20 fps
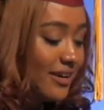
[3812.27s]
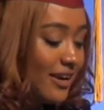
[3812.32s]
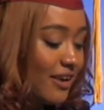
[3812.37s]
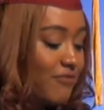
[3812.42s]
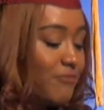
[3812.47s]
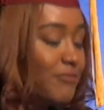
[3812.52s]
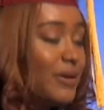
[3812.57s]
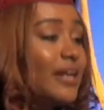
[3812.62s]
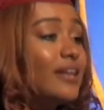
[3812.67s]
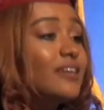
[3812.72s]
have
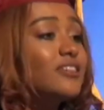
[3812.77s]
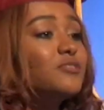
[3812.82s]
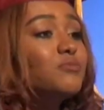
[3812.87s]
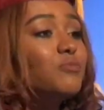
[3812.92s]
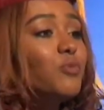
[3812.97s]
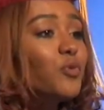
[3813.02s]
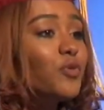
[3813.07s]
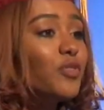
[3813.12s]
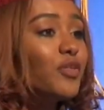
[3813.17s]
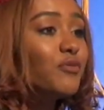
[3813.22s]
made us
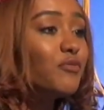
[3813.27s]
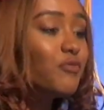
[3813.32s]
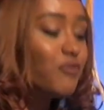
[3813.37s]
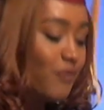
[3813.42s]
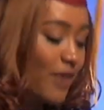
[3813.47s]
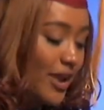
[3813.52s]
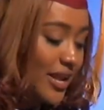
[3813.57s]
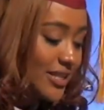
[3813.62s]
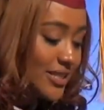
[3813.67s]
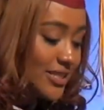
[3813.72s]
more than
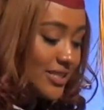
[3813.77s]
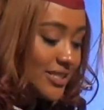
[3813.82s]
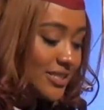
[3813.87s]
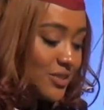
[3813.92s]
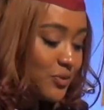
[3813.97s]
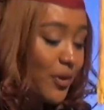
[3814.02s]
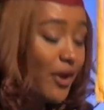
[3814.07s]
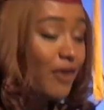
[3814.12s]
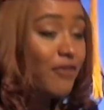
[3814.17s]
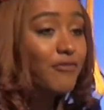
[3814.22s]
friends.
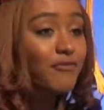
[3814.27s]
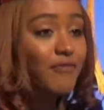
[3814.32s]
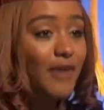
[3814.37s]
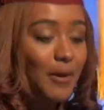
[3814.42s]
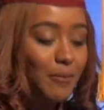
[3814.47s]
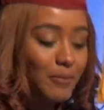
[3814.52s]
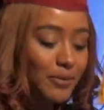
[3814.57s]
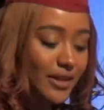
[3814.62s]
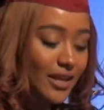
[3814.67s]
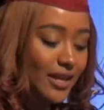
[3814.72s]
We are
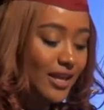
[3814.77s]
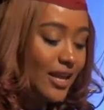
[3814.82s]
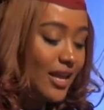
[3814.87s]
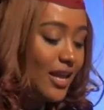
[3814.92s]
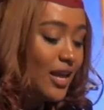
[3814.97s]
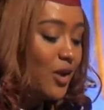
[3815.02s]
family.